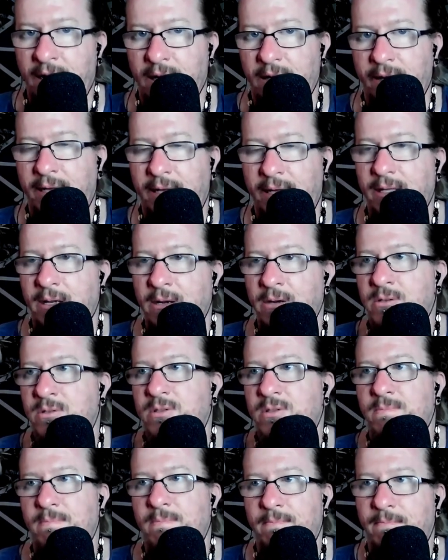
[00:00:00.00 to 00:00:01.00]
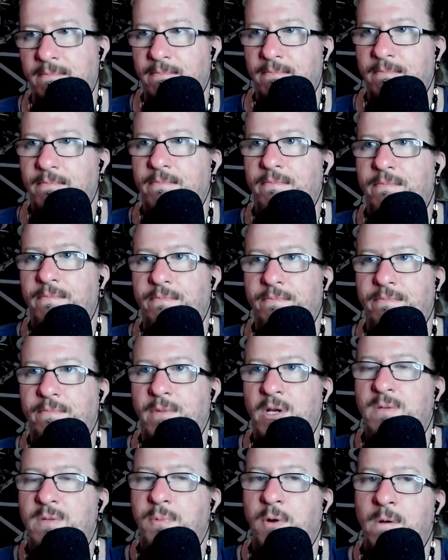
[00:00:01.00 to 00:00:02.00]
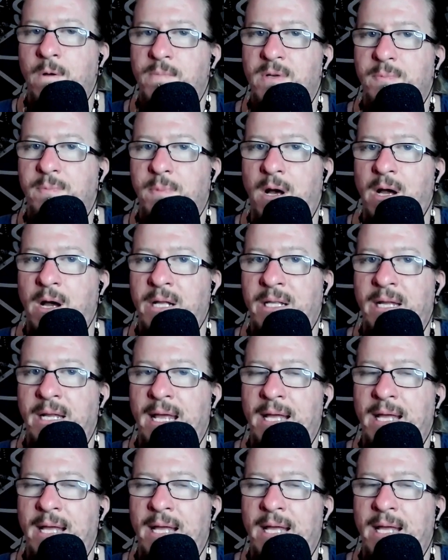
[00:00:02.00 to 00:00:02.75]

Like there's there's purpose behind it,